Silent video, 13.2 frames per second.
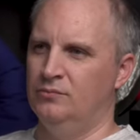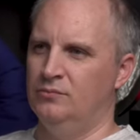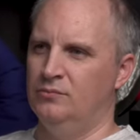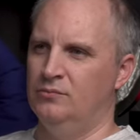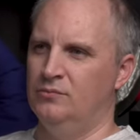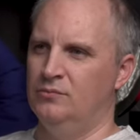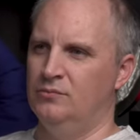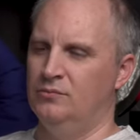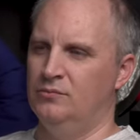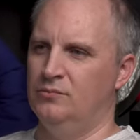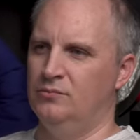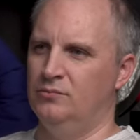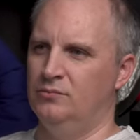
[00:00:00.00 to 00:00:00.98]

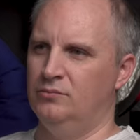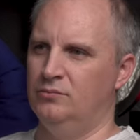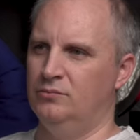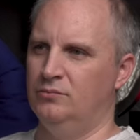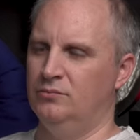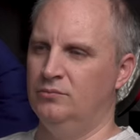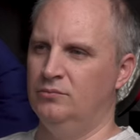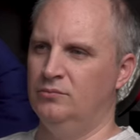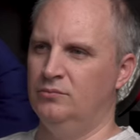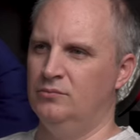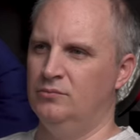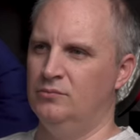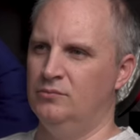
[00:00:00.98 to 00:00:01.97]

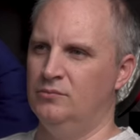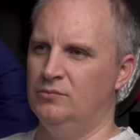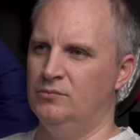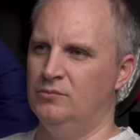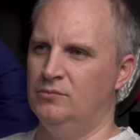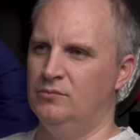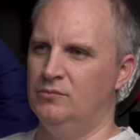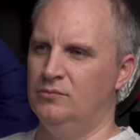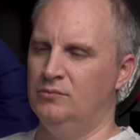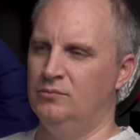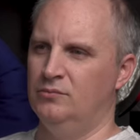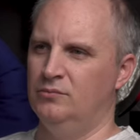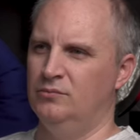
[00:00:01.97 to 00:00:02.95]

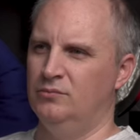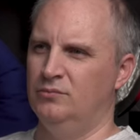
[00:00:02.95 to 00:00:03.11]
(not speaking)